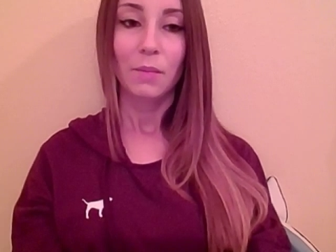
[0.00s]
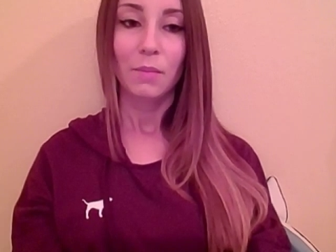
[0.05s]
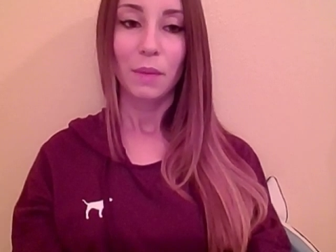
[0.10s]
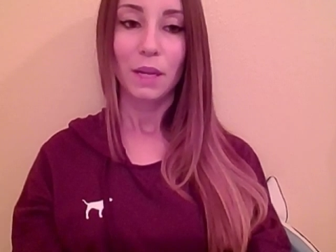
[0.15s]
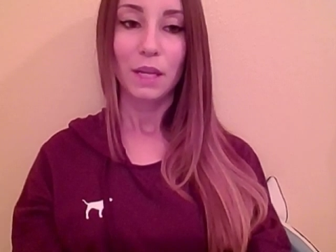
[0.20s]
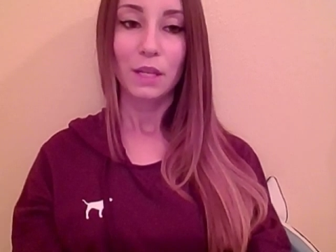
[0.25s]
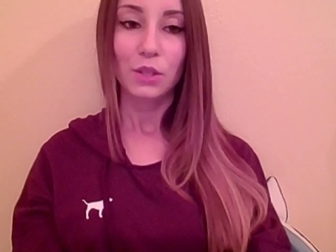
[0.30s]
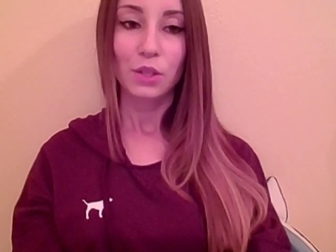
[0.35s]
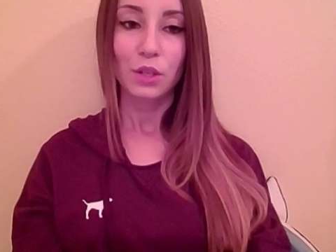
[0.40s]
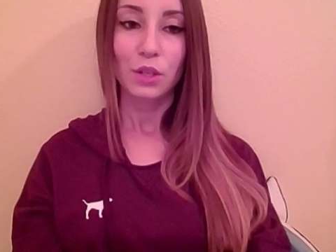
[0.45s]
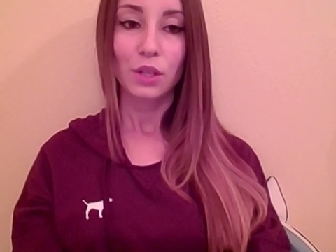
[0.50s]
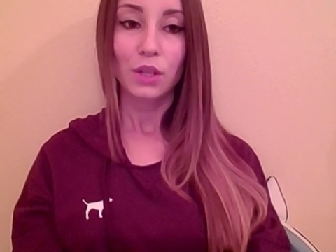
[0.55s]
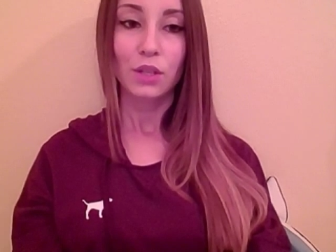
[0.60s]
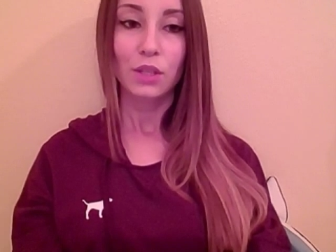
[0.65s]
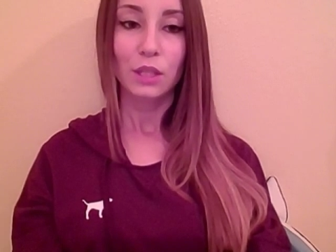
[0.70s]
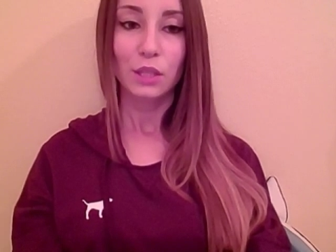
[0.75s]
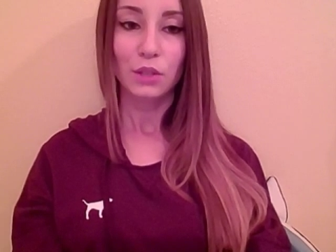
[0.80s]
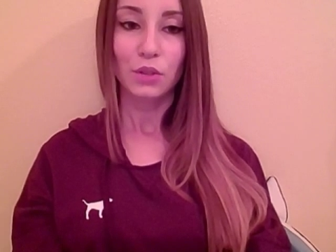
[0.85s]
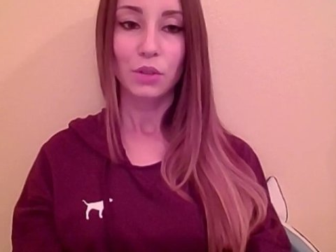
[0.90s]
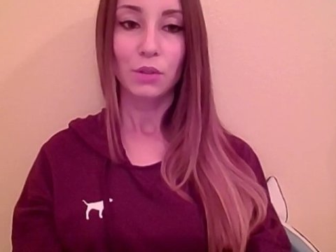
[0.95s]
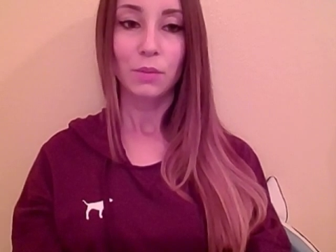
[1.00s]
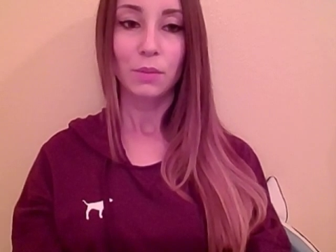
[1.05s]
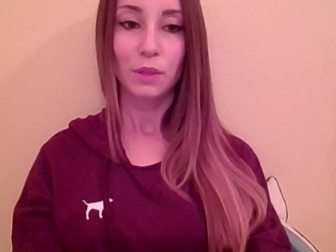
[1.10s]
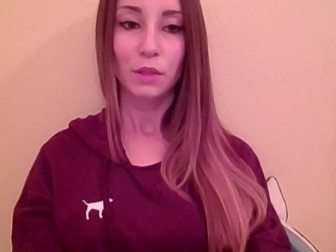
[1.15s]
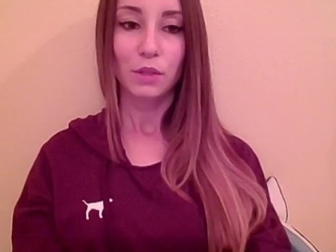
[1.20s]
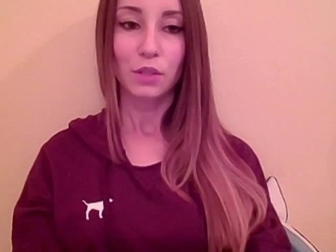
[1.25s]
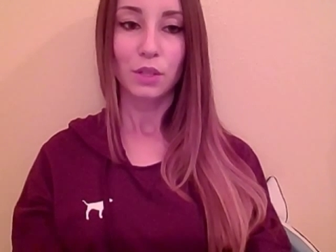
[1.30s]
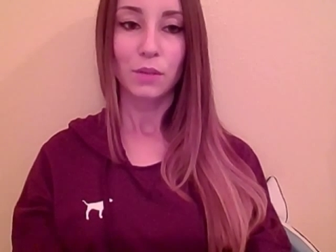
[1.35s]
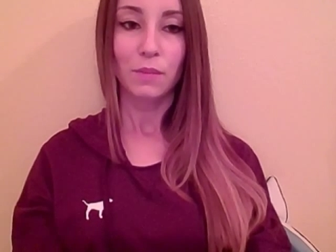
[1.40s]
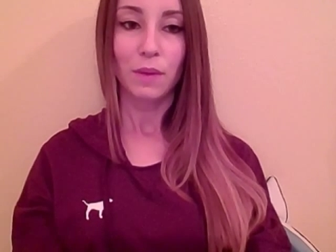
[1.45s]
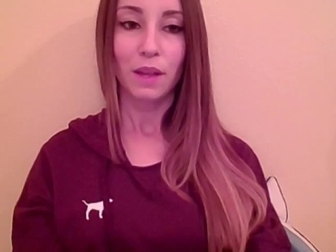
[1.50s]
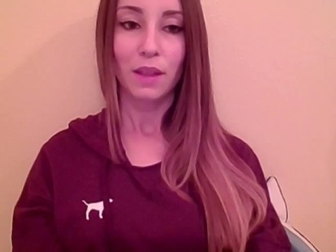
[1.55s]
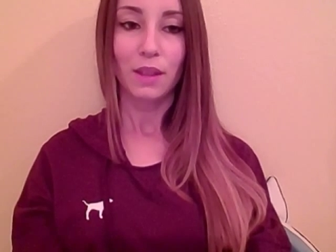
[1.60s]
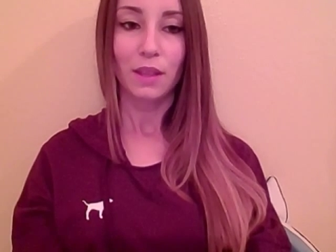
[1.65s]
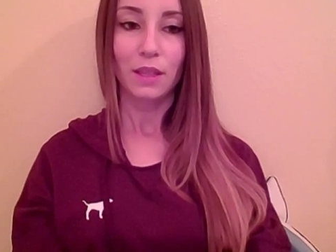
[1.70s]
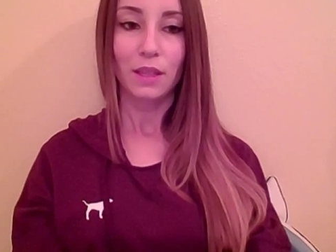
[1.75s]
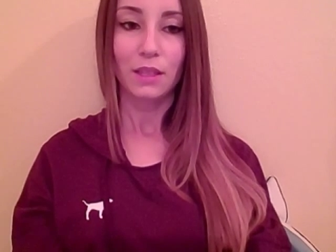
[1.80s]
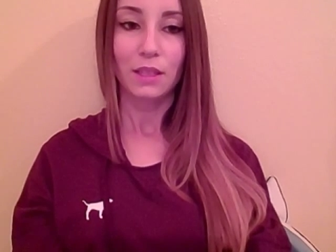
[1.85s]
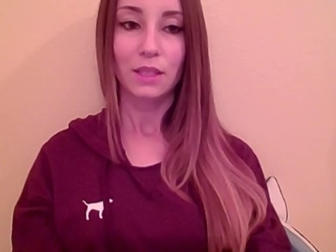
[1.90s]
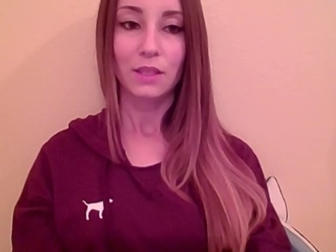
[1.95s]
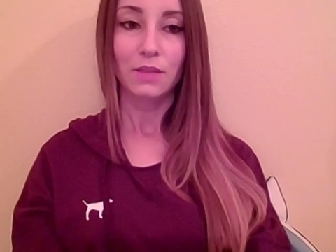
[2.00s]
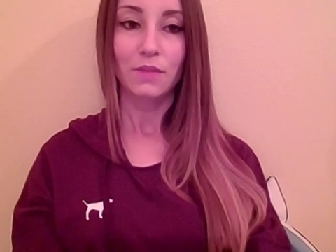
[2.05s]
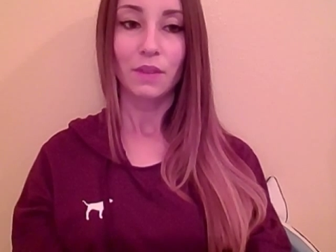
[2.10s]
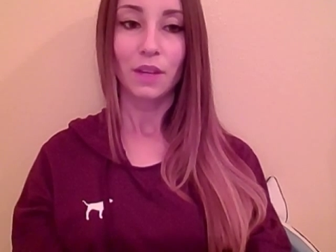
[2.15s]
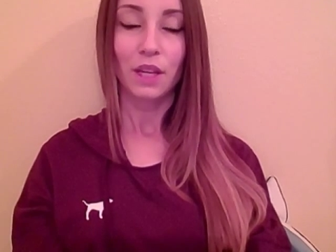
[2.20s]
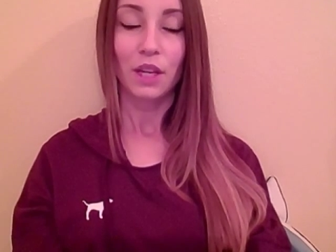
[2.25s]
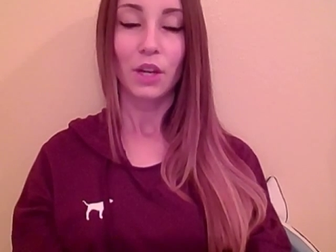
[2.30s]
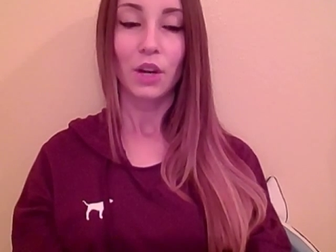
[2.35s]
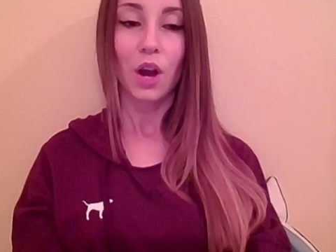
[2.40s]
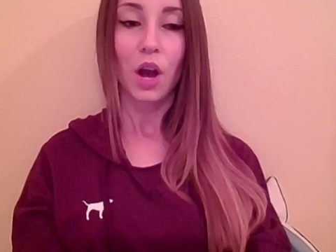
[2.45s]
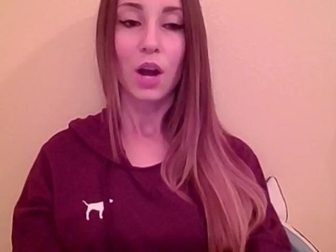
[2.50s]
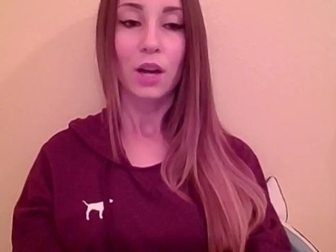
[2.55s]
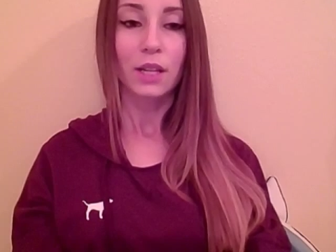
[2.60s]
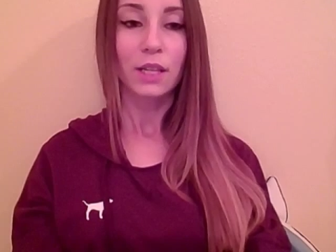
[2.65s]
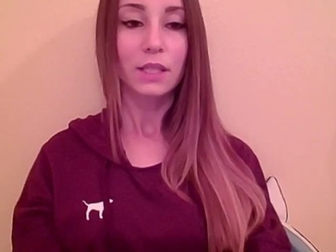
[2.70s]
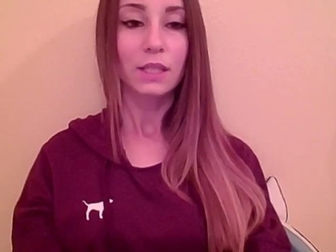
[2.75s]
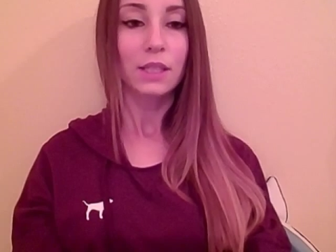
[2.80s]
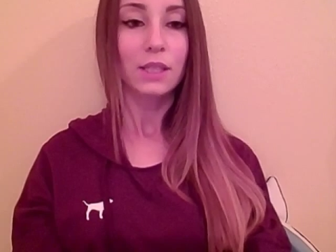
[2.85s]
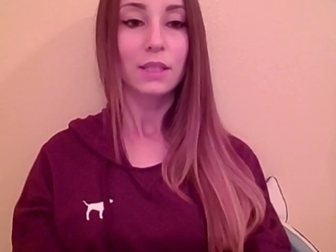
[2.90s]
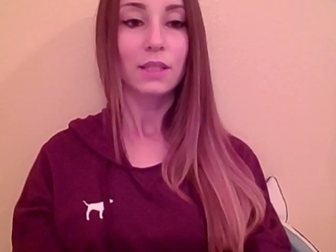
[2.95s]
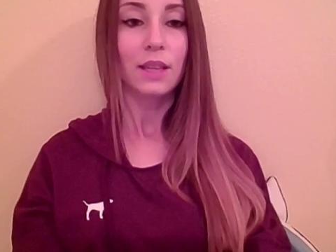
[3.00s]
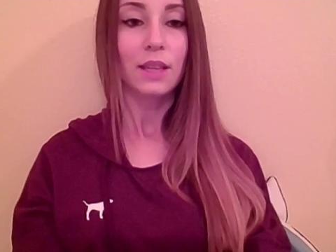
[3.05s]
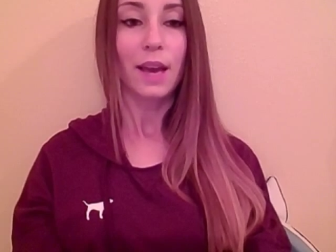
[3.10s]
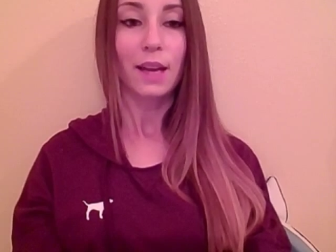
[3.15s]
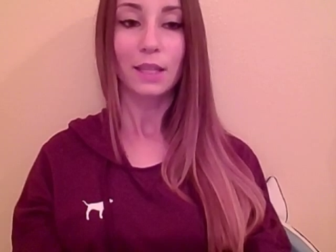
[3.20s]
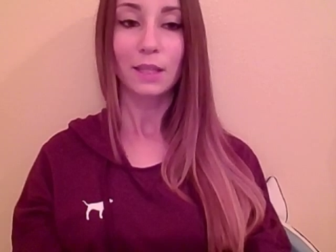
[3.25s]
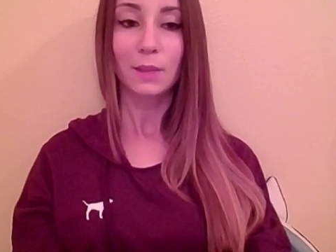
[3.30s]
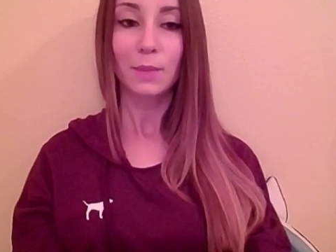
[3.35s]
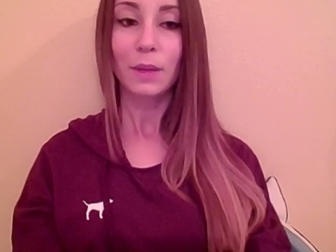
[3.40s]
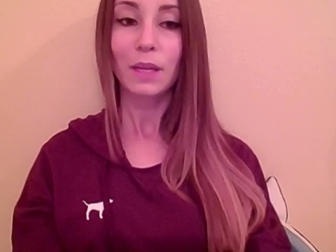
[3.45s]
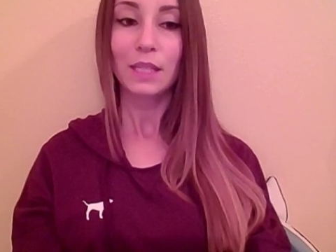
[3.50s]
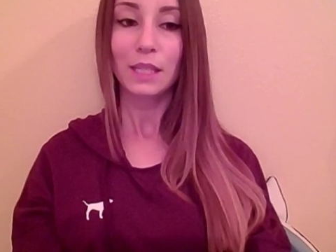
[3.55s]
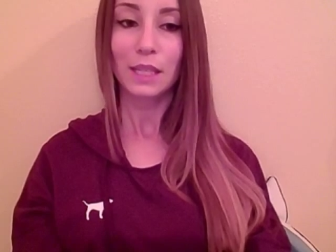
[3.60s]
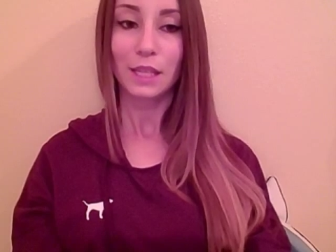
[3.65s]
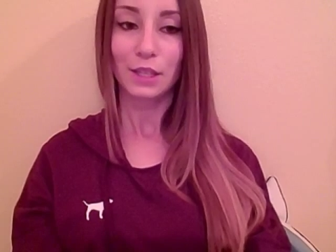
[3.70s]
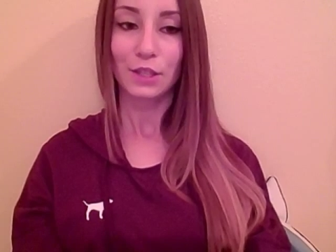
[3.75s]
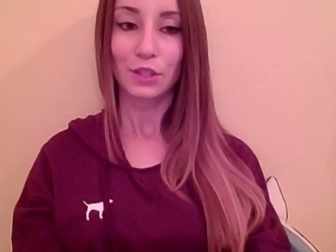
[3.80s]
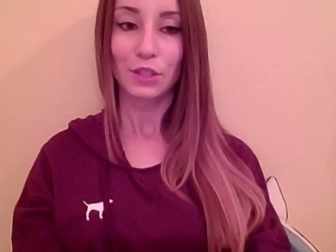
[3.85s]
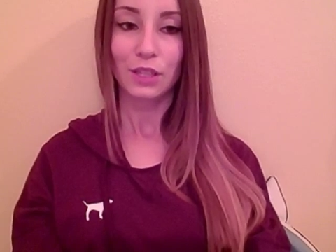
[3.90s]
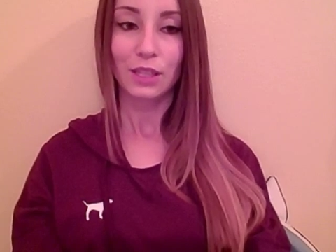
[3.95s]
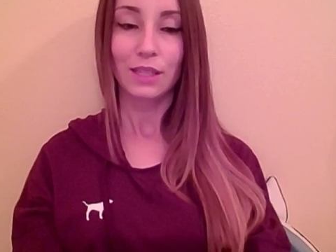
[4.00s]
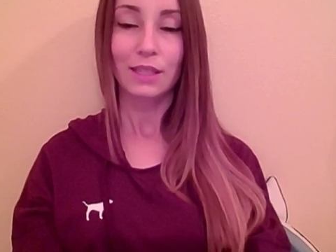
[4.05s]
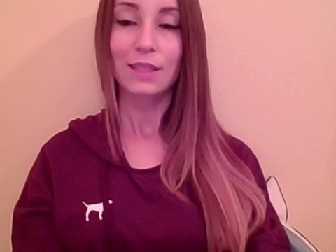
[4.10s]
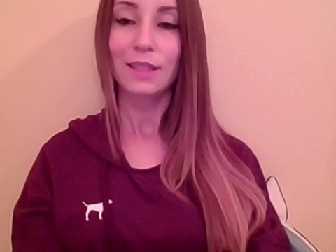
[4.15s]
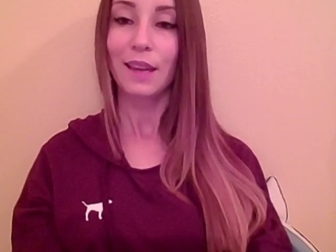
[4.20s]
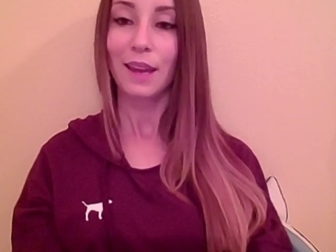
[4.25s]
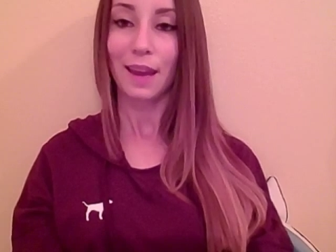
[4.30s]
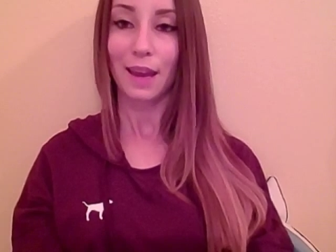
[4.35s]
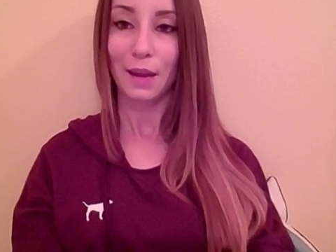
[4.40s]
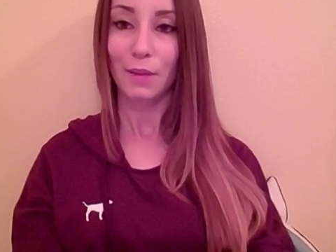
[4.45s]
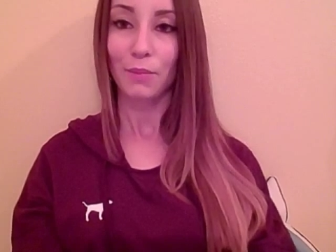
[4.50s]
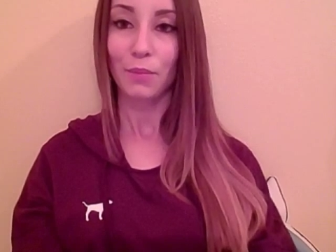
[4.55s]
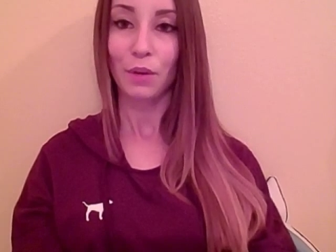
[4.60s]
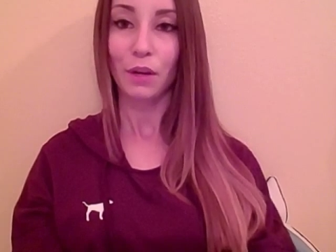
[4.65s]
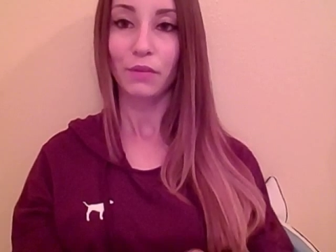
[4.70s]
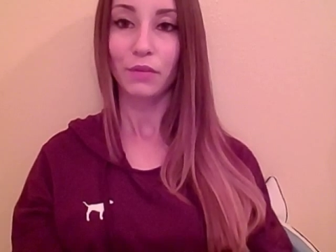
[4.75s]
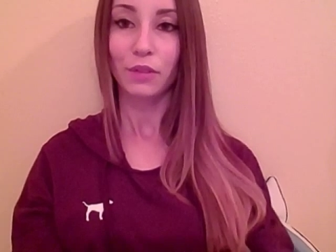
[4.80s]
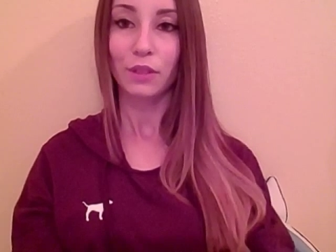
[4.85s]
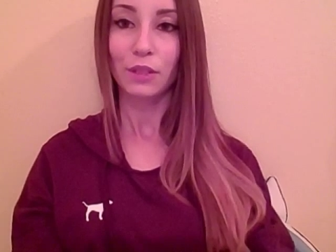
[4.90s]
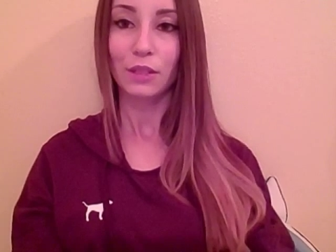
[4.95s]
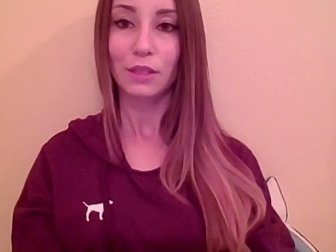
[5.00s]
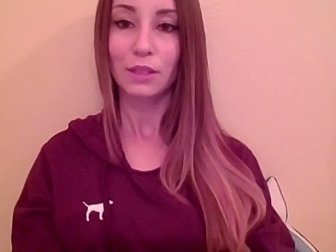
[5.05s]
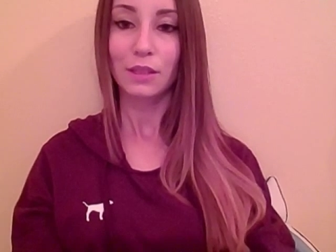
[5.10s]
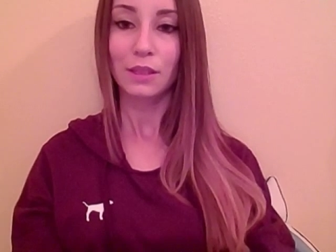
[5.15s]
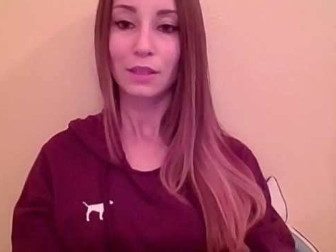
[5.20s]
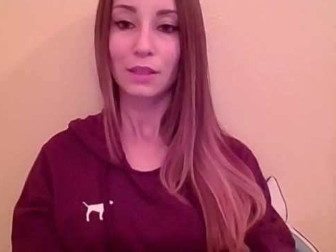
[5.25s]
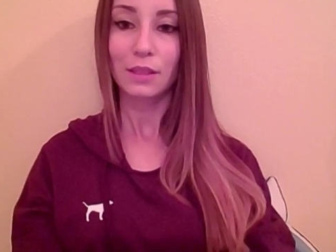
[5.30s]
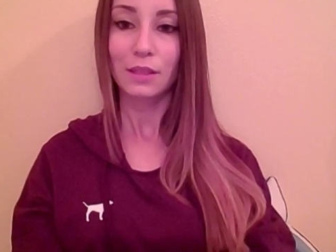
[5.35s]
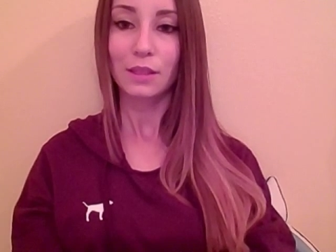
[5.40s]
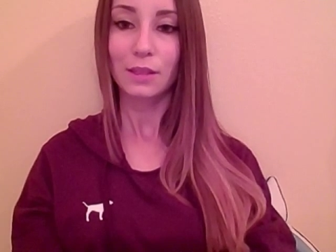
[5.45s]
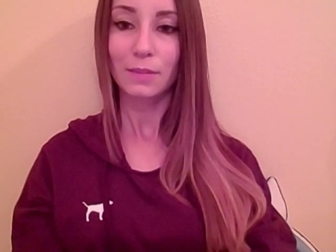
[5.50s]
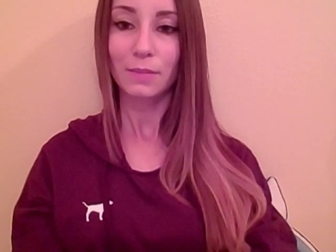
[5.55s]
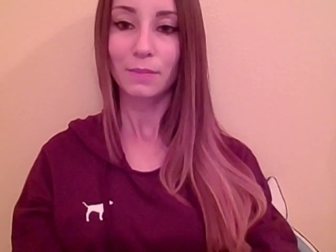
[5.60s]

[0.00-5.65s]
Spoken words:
Make sure your distribution methods fit your audience's expectations and preferences.